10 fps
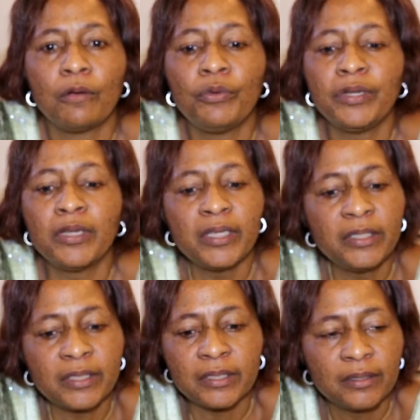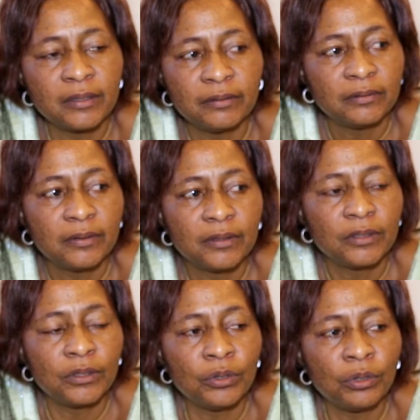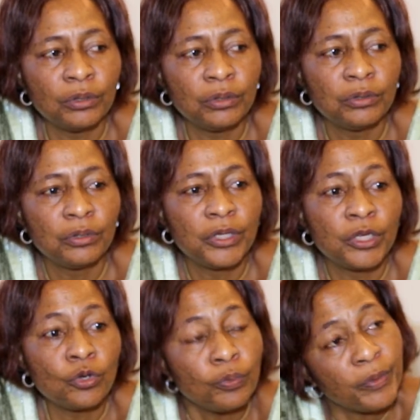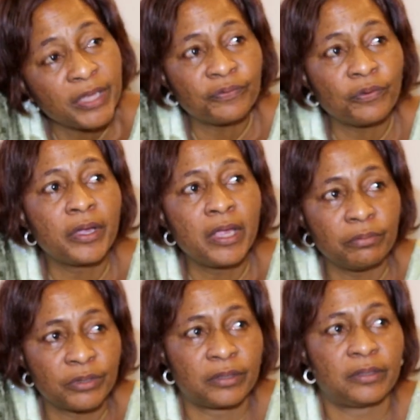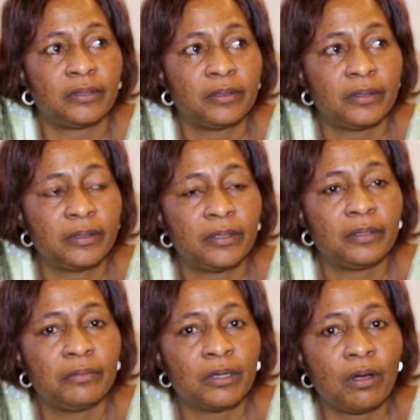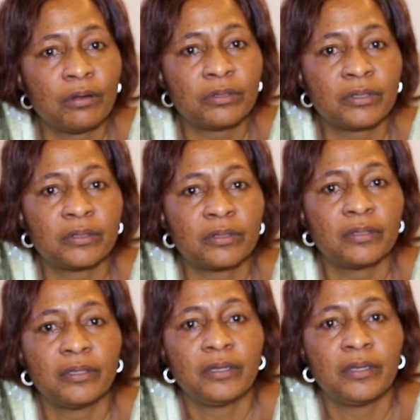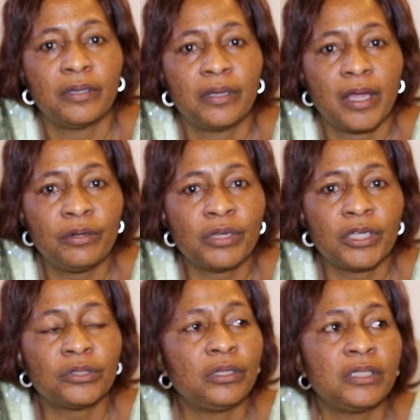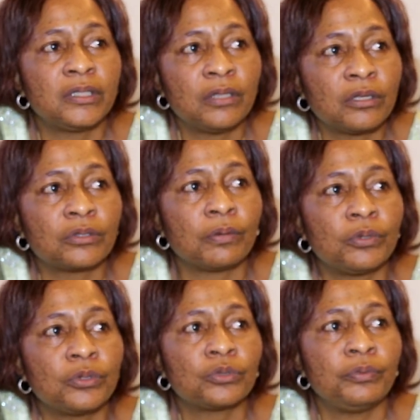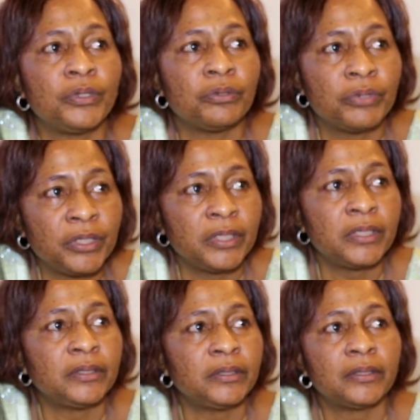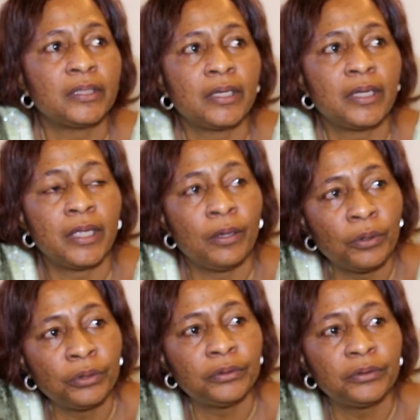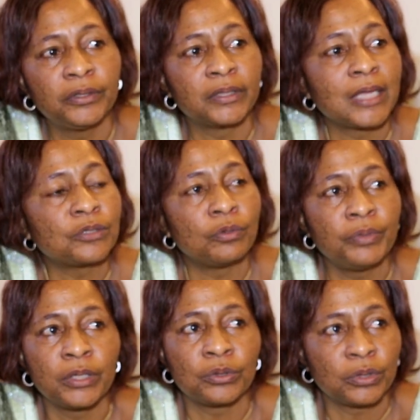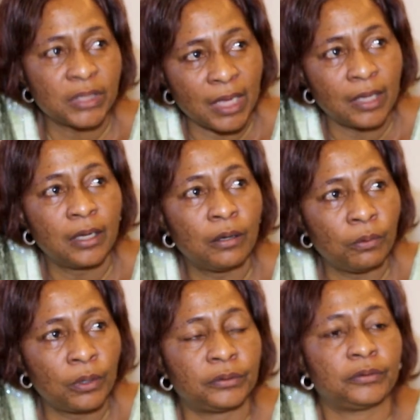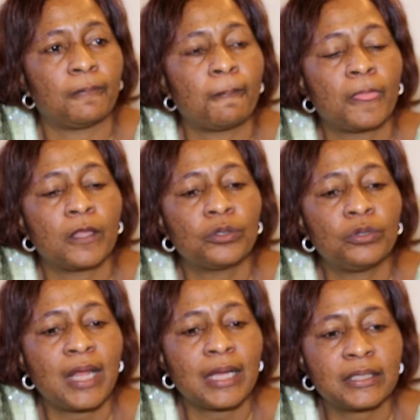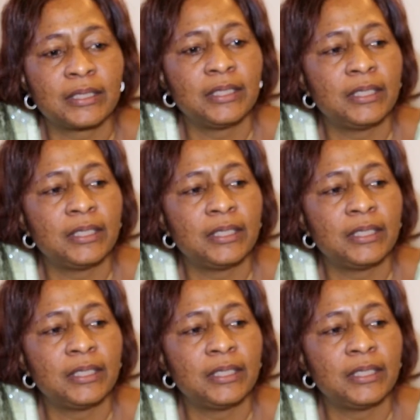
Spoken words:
we need, you know, equipment for games, because education is not supposed to be reading alone. It has to be a total one, so that